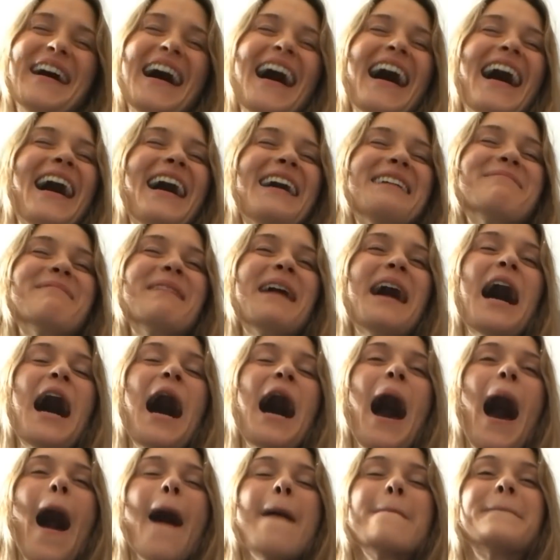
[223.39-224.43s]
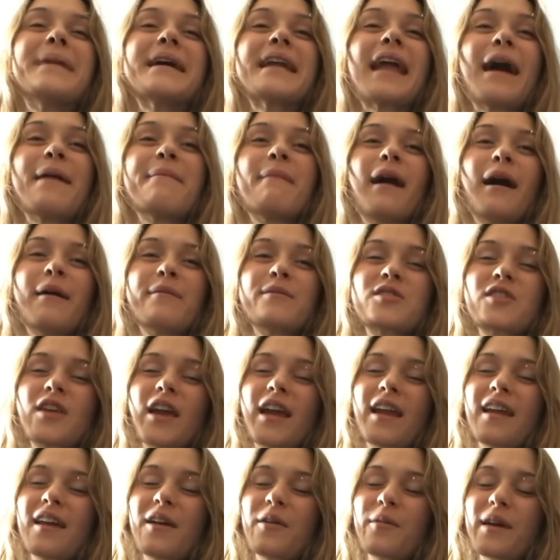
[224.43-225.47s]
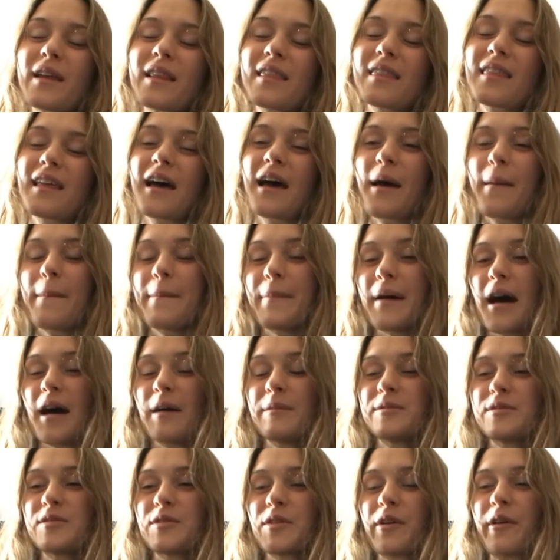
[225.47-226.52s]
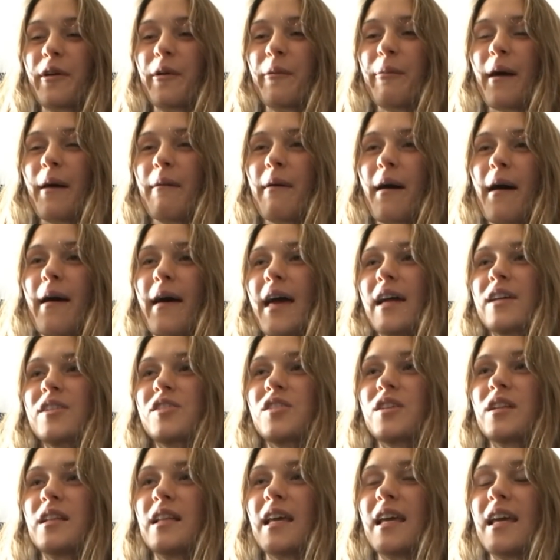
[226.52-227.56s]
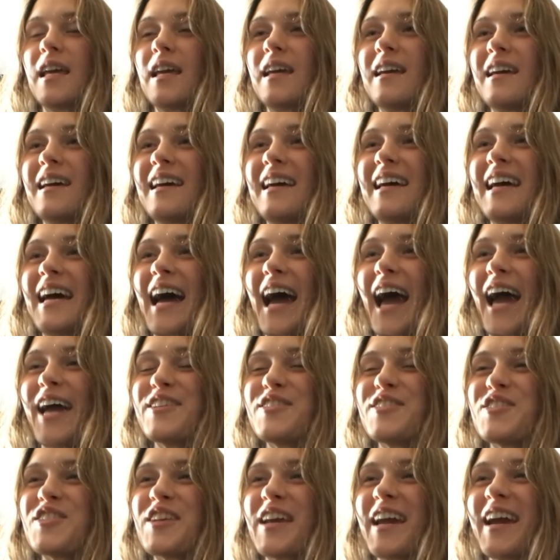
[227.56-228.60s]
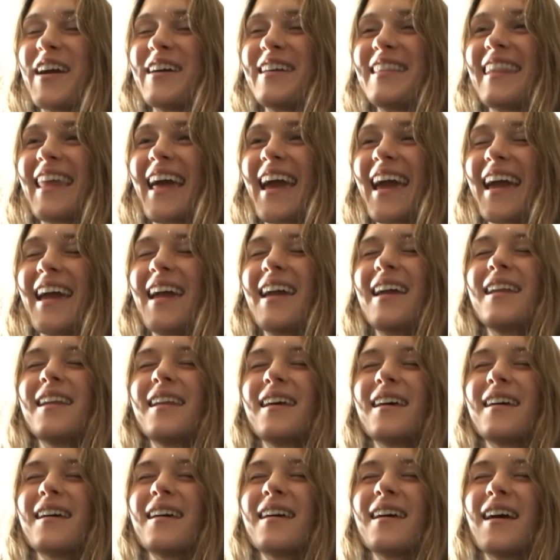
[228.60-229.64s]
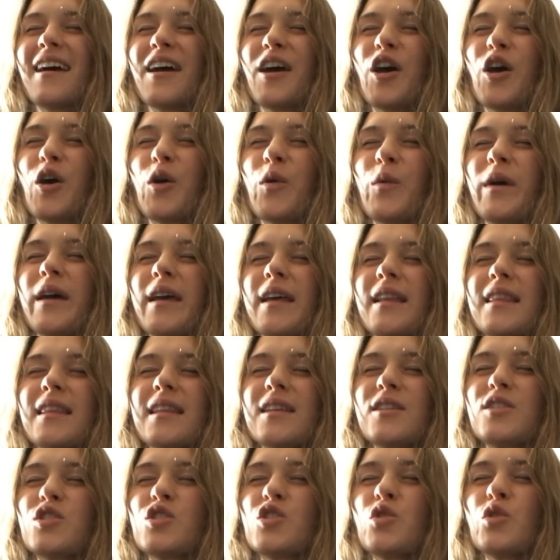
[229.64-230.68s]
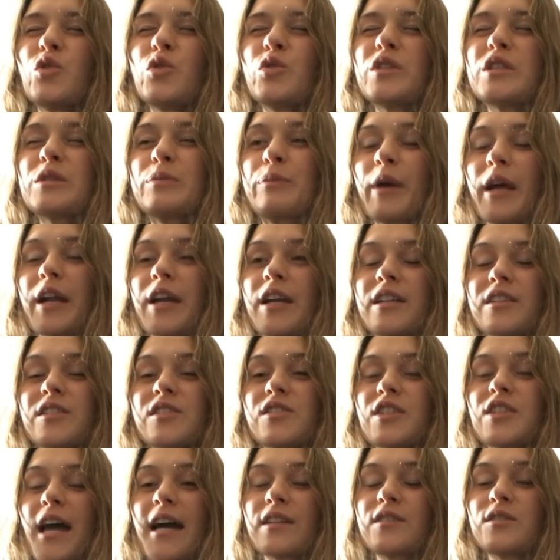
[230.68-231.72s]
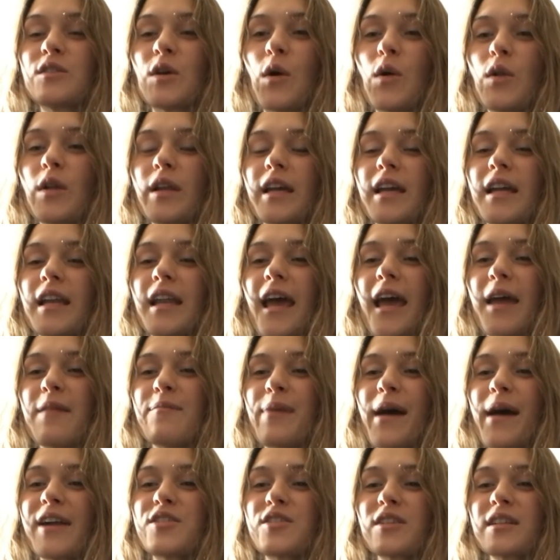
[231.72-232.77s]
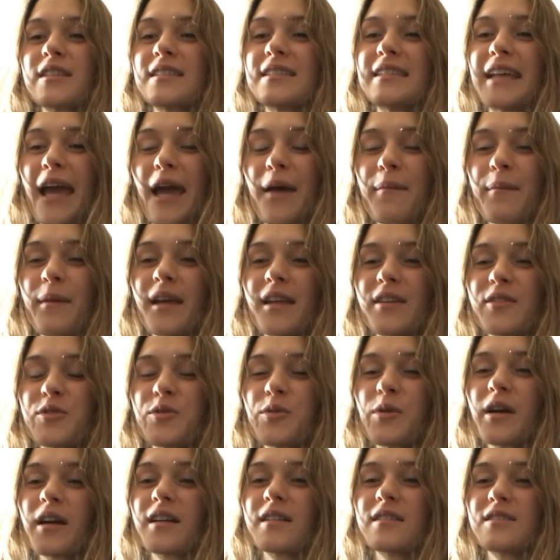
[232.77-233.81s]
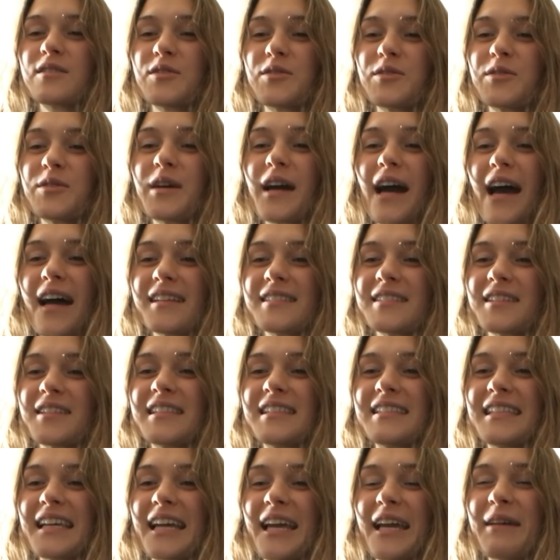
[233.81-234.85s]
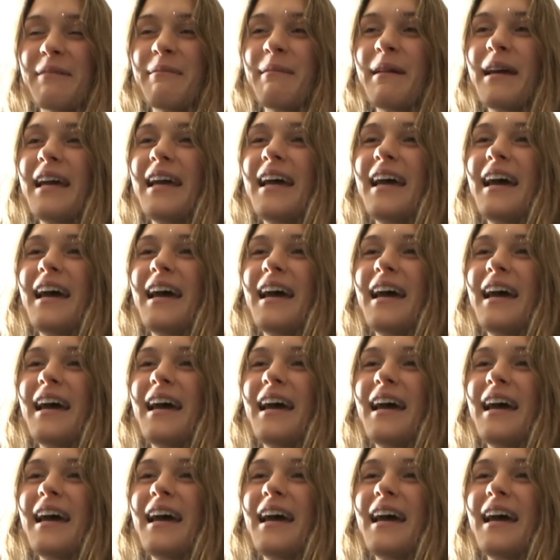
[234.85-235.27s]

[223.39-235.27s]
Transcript: um, but I'm I'm training with uh, Bob's group. I'm actually I share a lane with two sprinters, Jack Dolan and Patrick Sammon, who are two guys on the team.